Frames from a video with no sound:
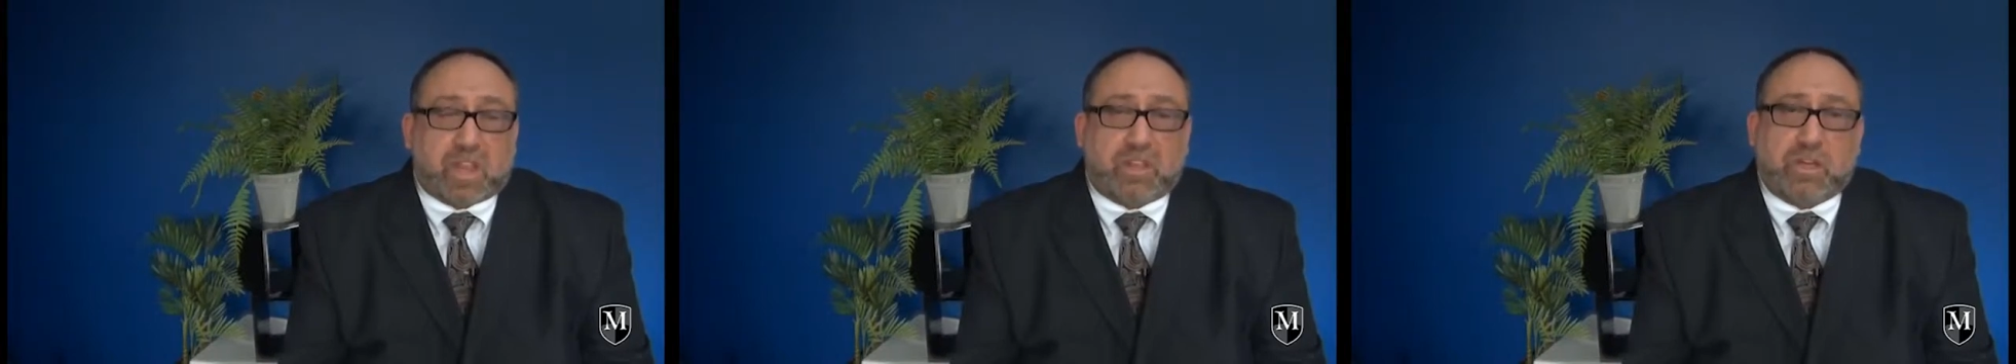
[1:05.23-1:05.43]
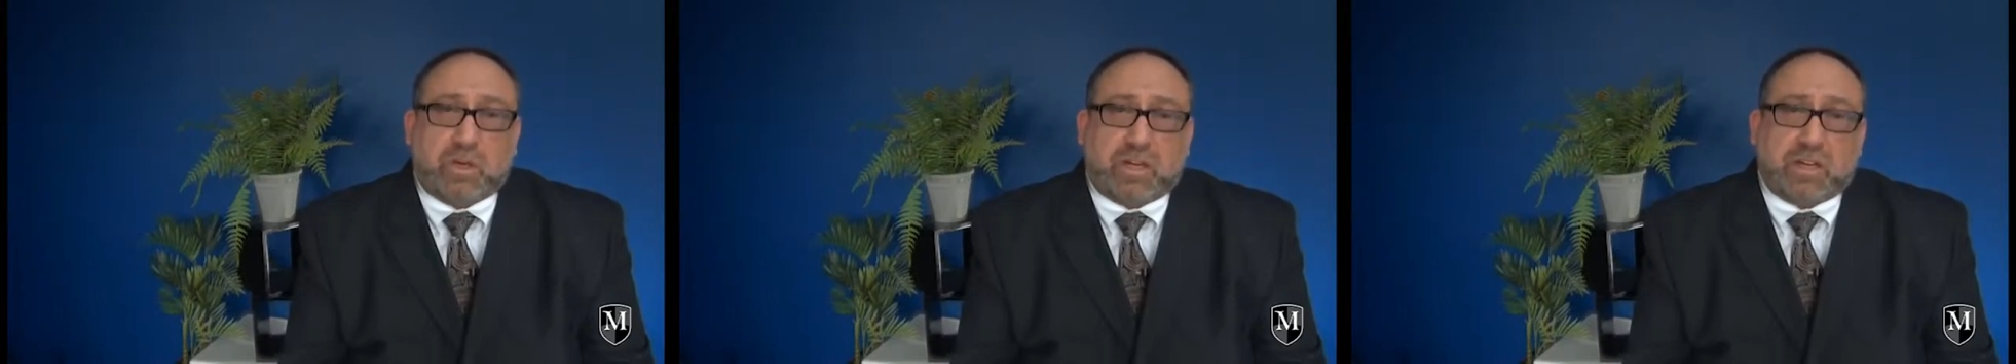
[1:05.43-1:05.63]

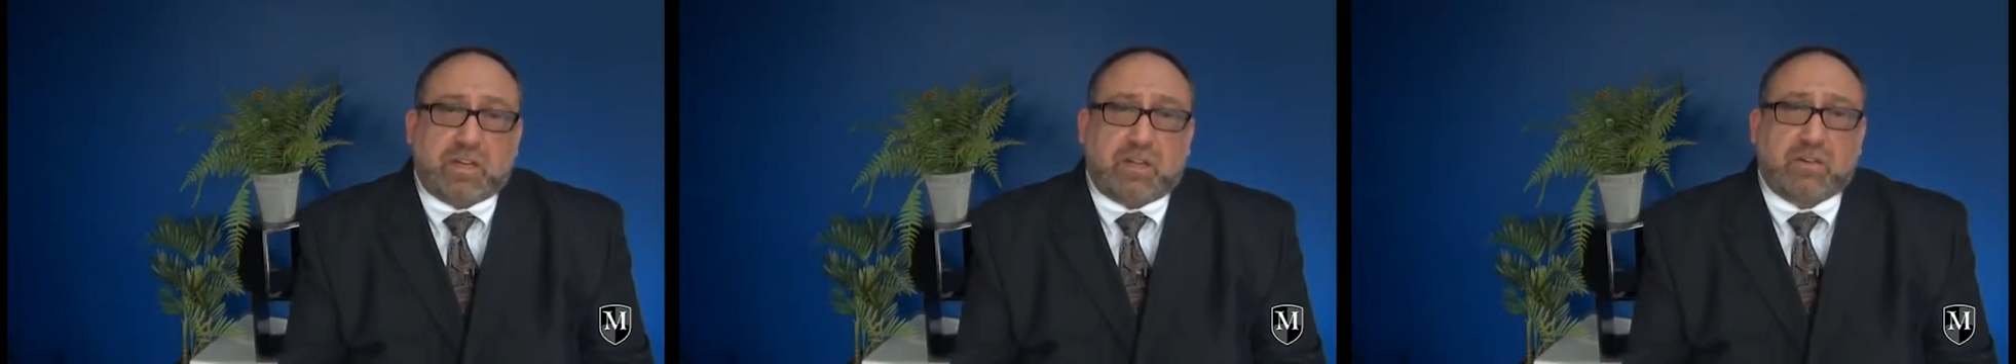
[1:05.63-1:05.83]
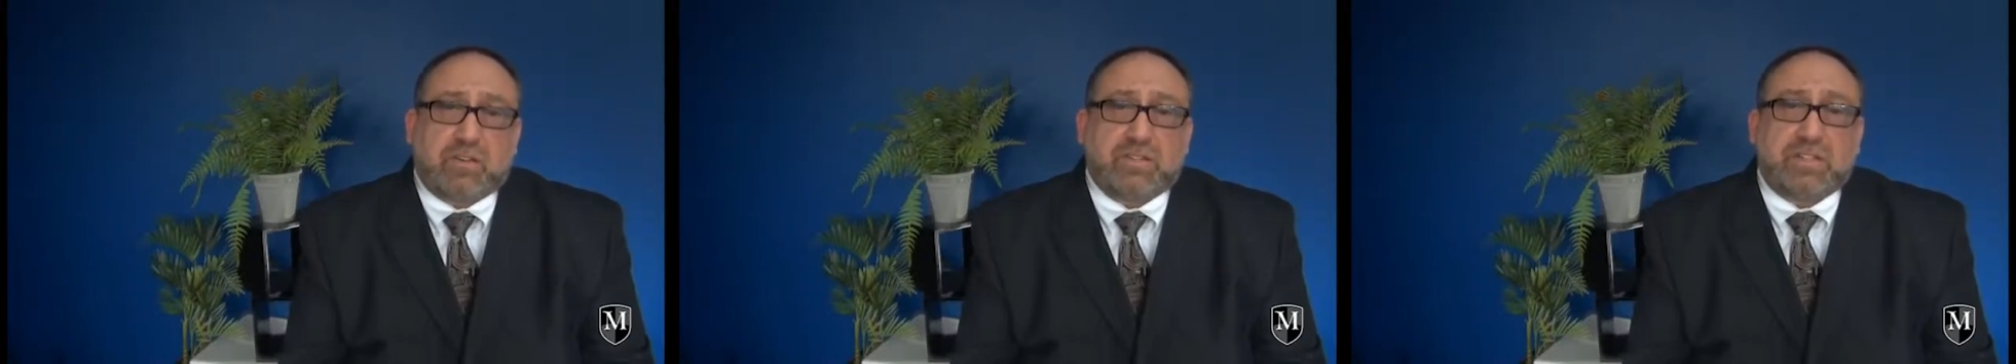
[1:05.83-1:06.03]
You need to
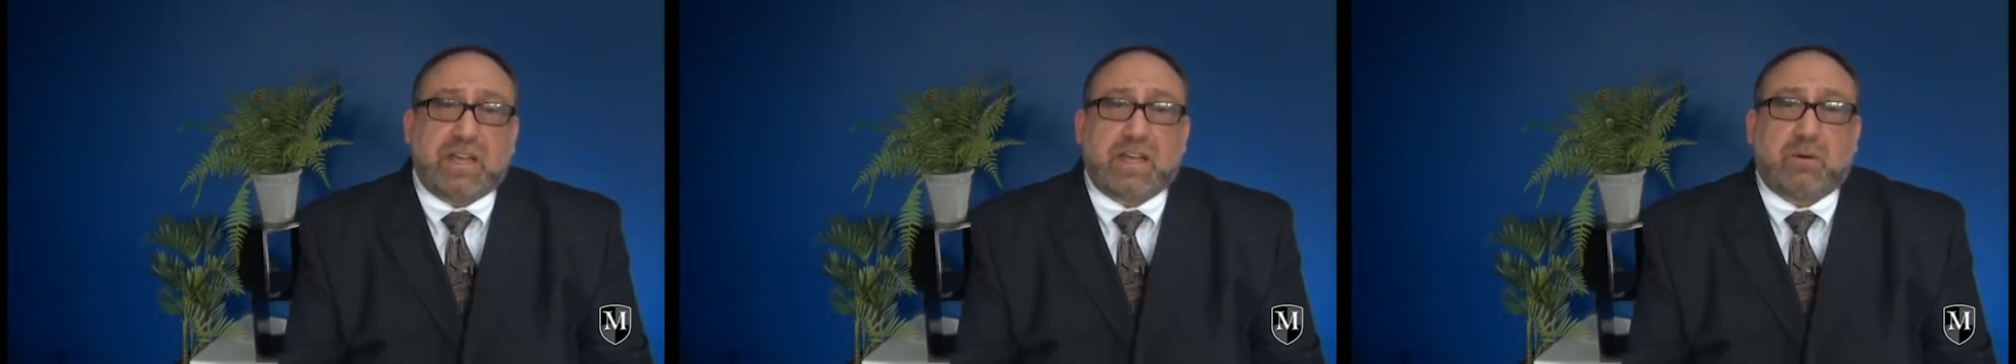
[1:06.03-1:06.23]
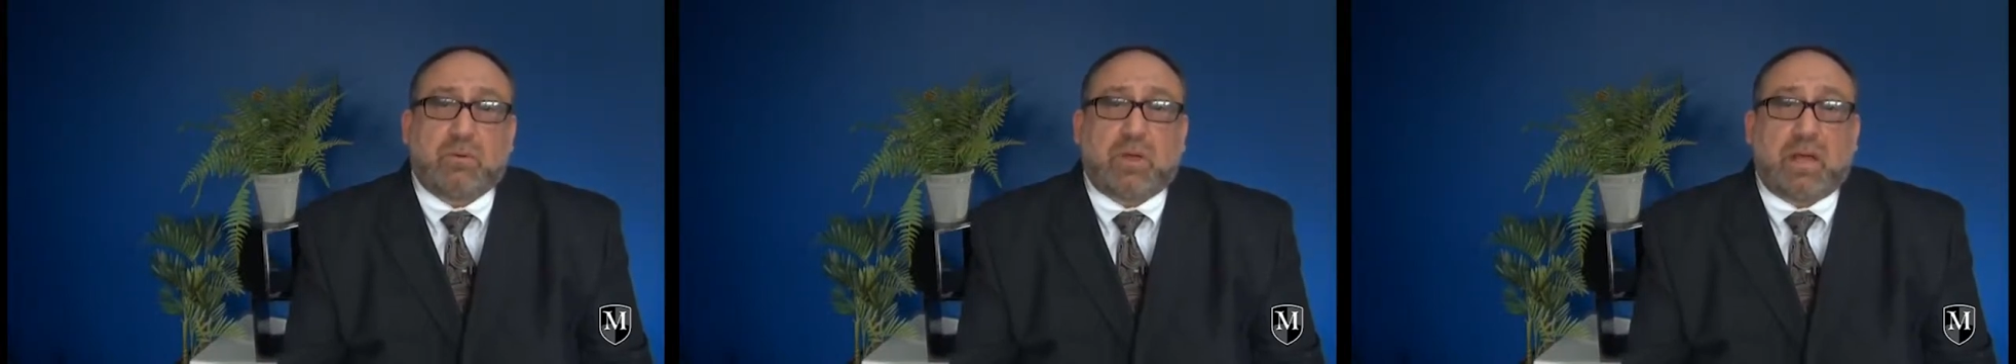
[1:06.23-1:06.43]

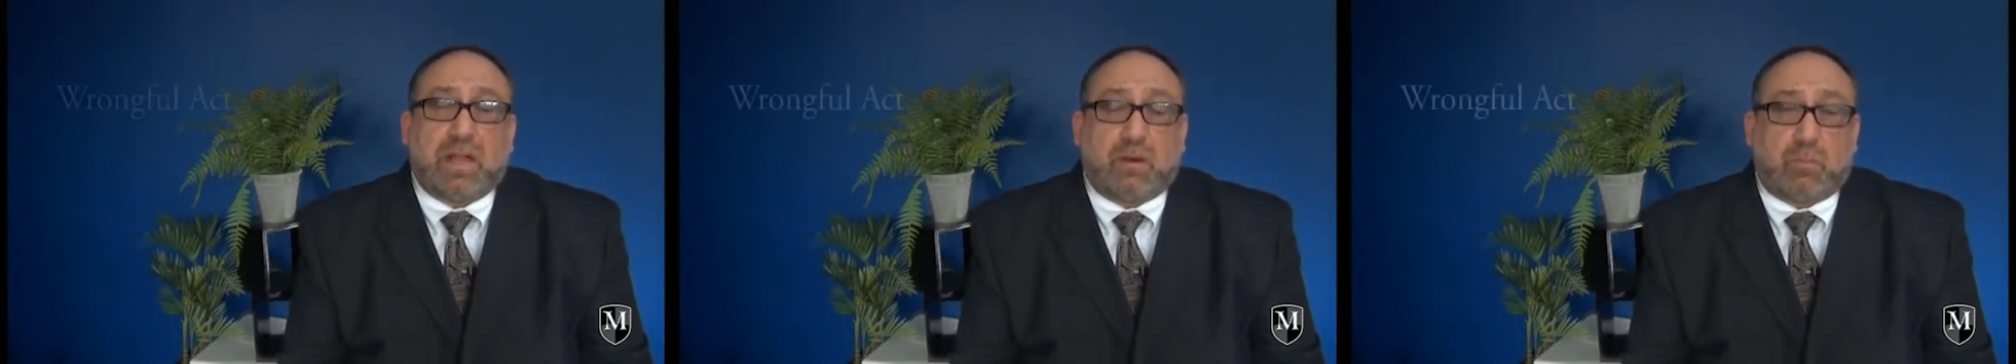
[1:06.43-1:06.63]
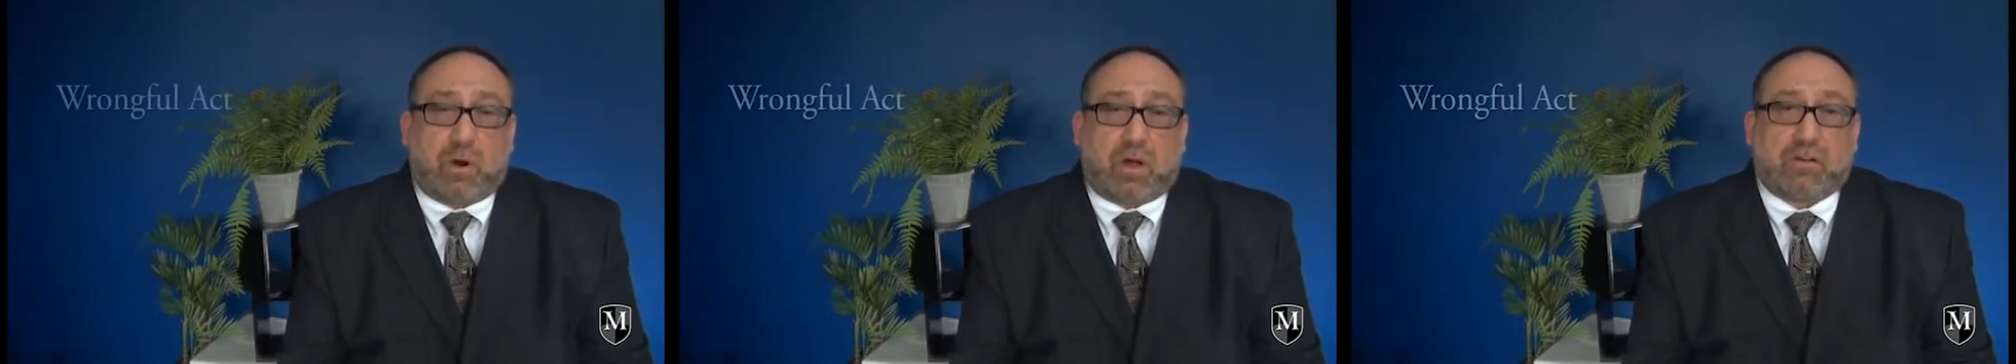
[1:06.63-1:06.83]
understand
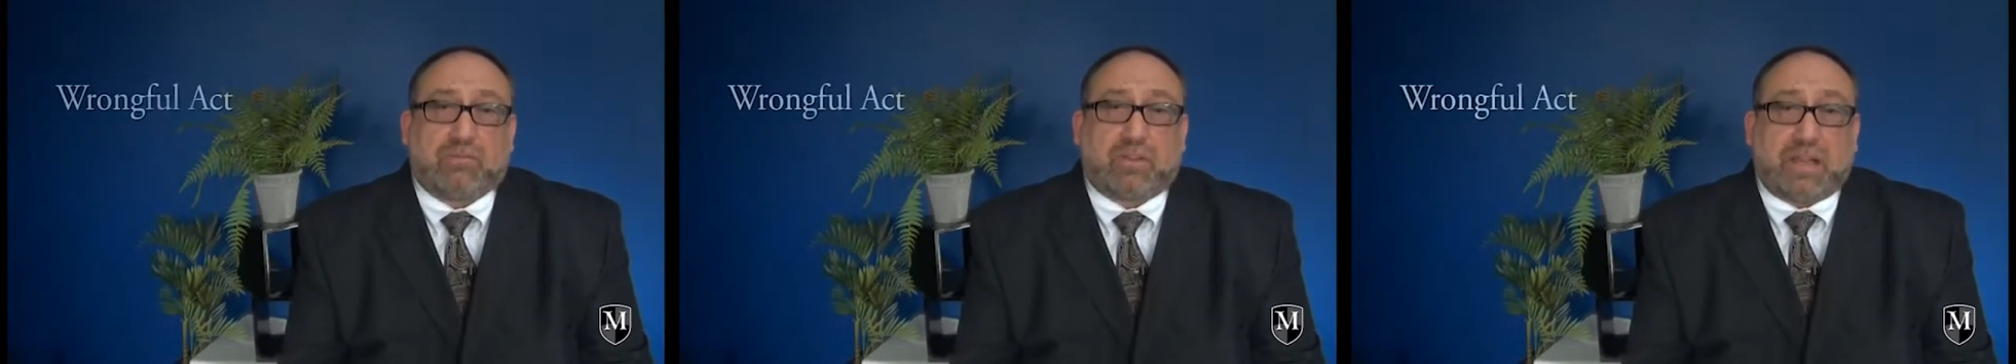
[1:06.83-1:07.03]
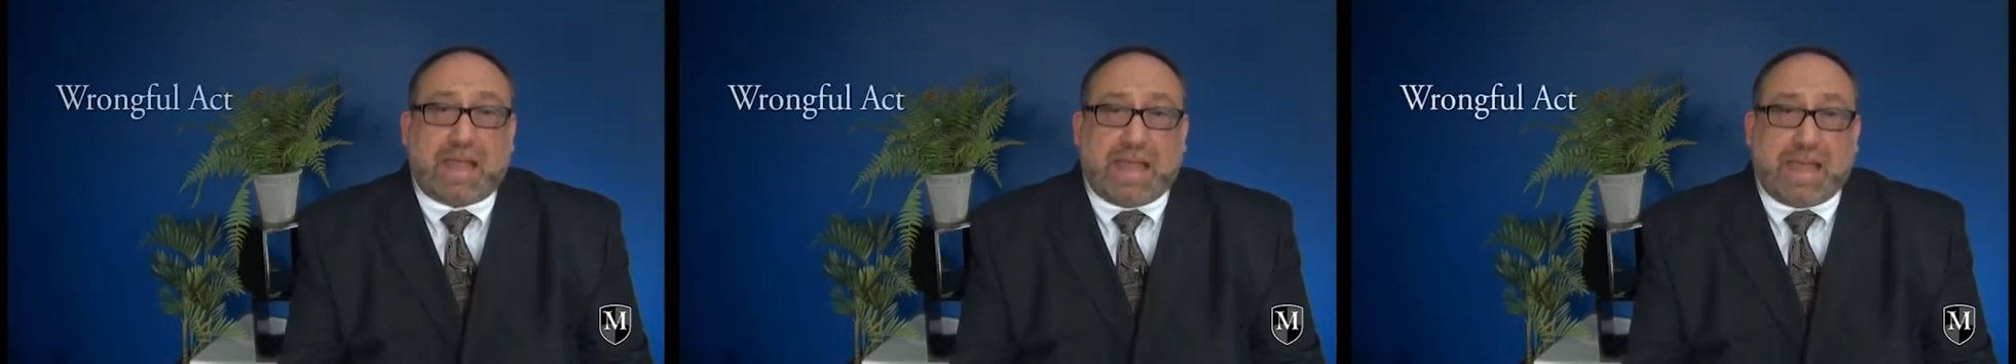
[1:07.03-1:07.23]
a
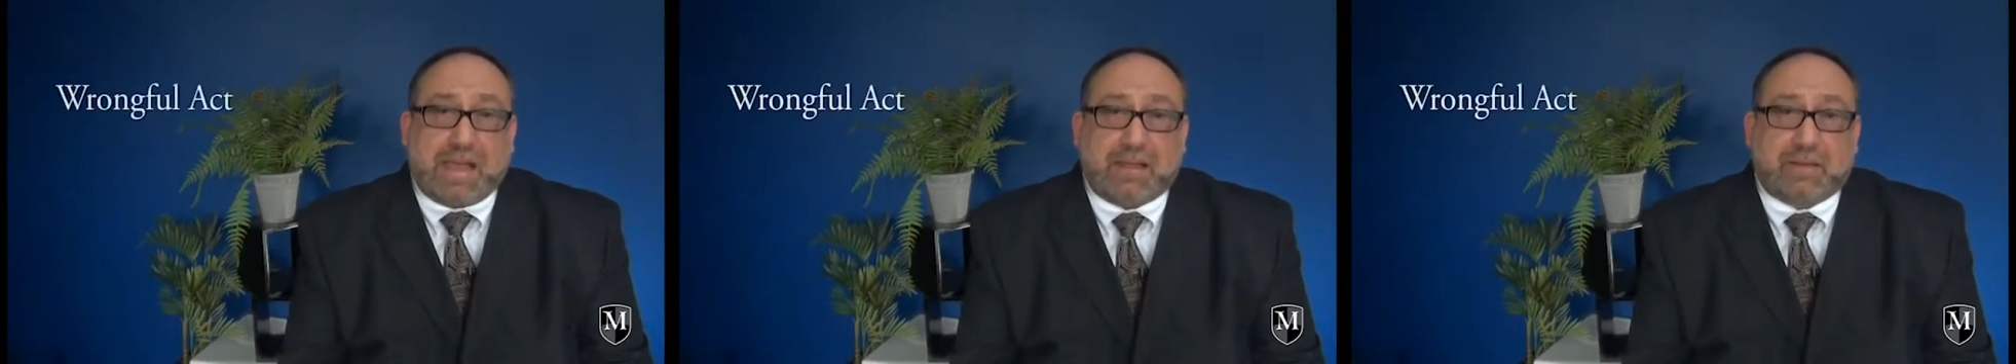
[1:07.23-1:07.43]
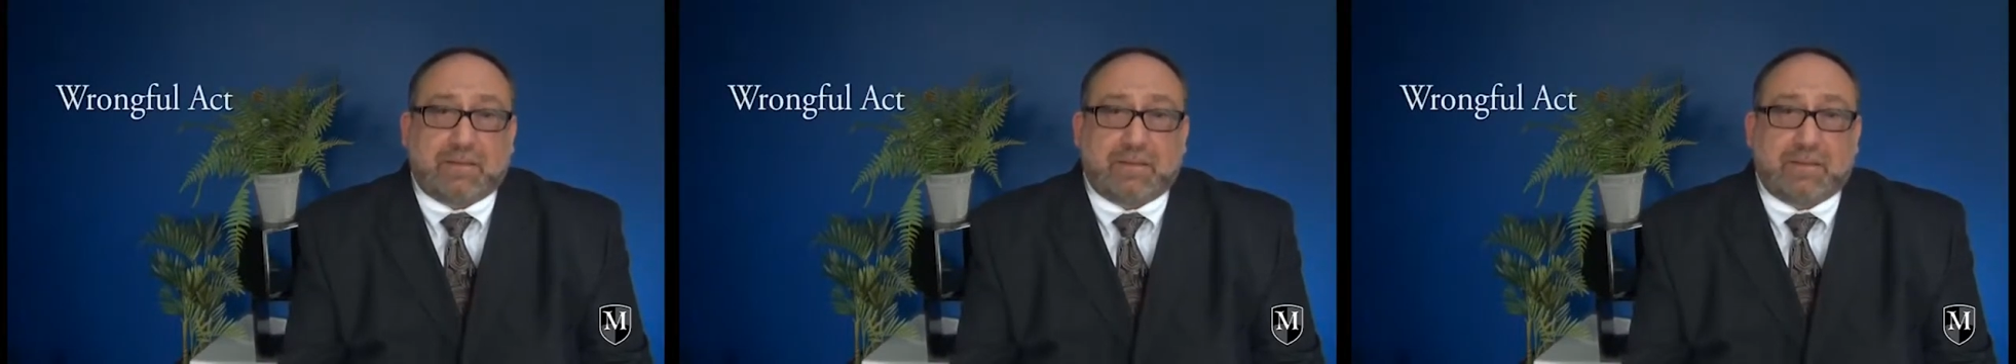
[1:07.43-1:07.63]
wrongful
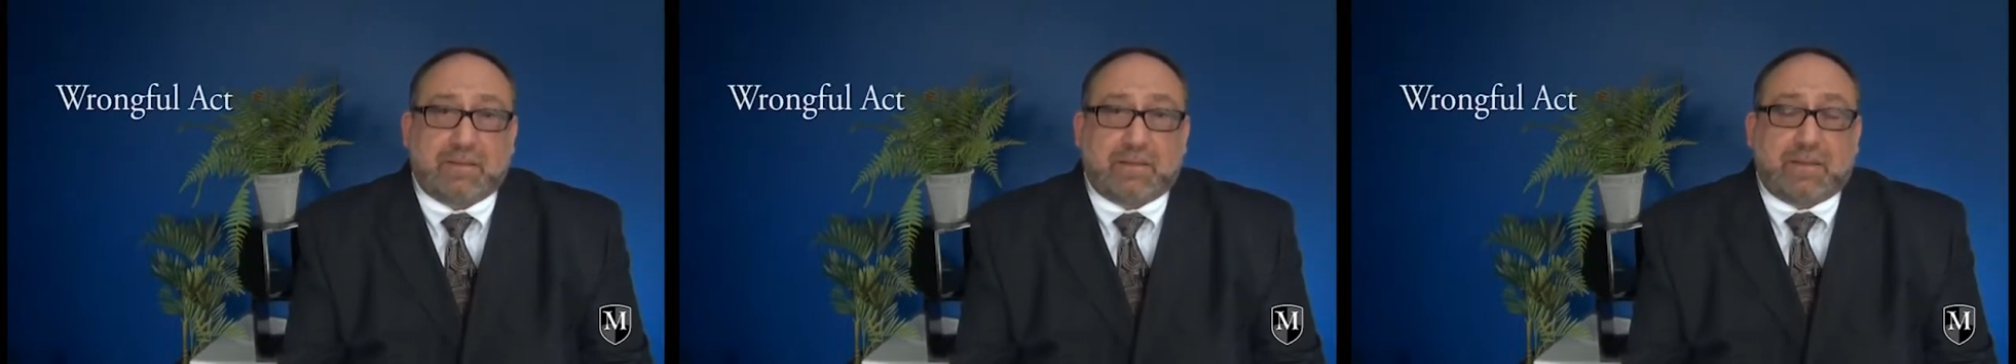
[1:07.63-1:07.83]
act.